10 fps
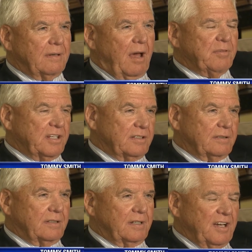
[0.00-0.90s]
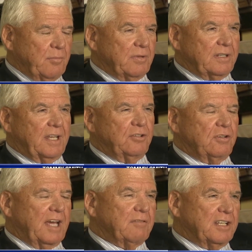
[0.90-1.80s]
lobbying government and
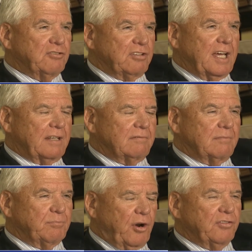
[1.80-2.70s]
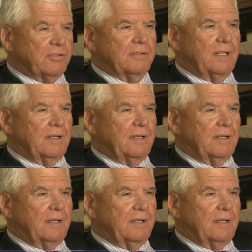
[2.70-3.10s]
you'd have an inside person.